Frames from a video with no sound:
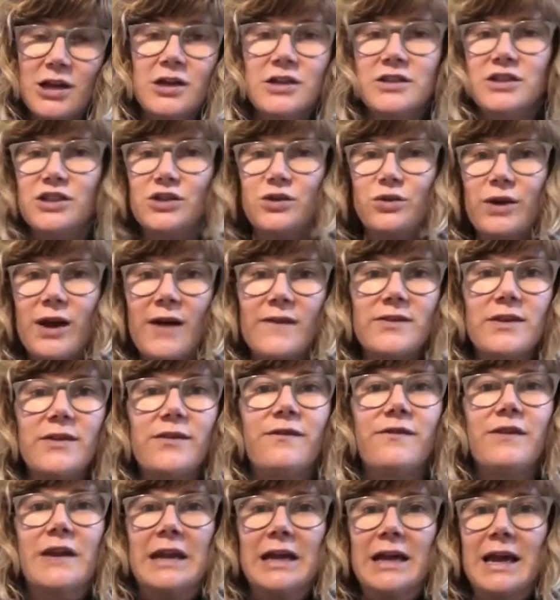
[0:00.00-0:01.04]
So you don't have to
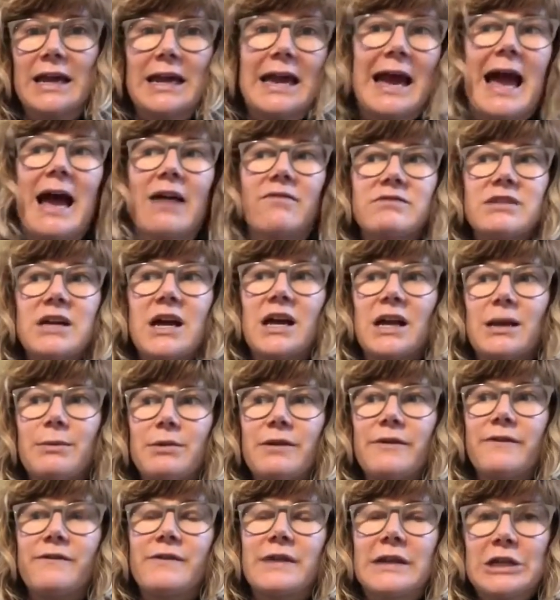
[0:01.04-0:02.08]
fin like have time
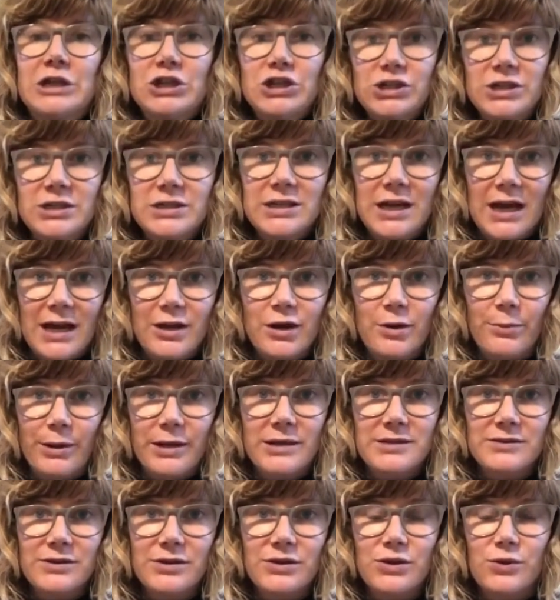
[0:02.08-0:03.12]
to finish an entire puzzle.